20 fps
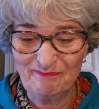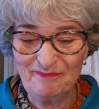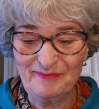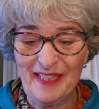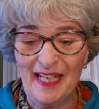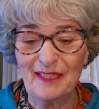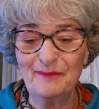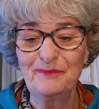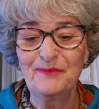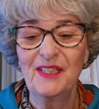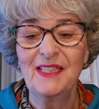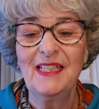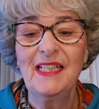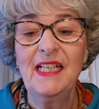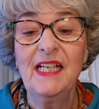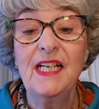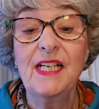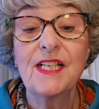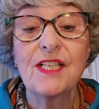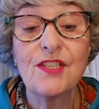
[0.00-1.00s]
Yeah.
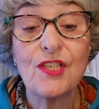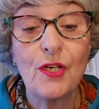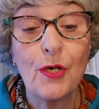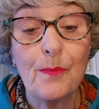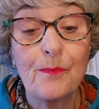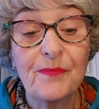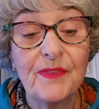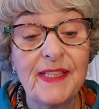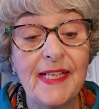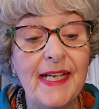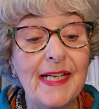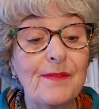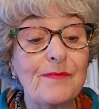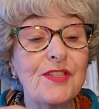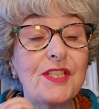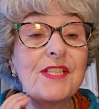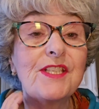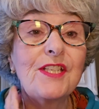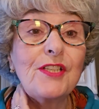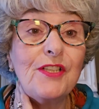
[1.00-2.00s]
So, yeah,
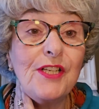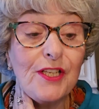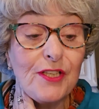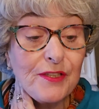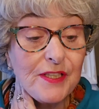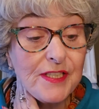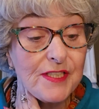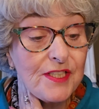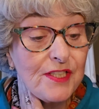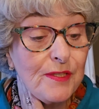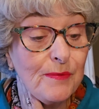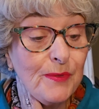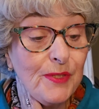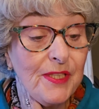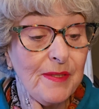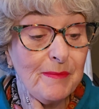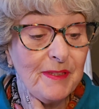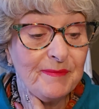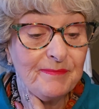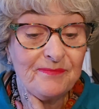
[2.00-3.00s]
she's a good Christian
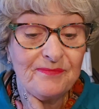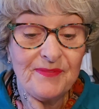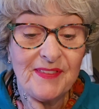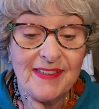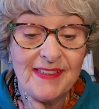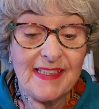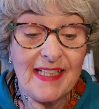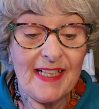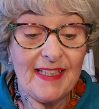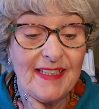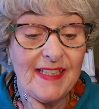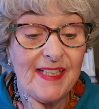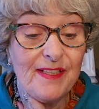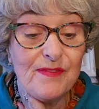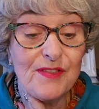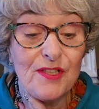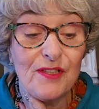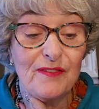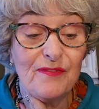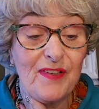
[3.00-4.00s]
woman that
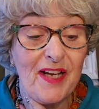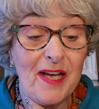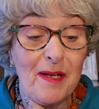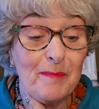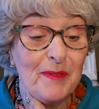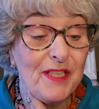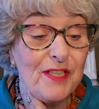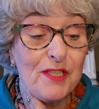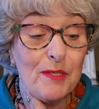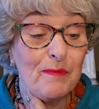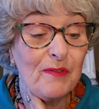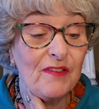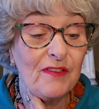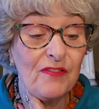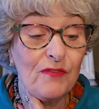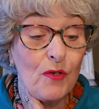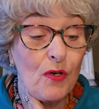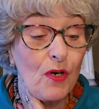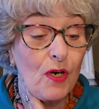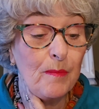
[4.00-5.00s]
leaves her family to
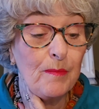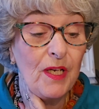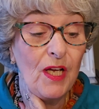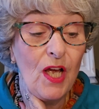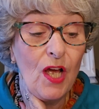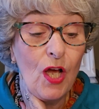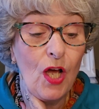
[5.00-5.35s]
perform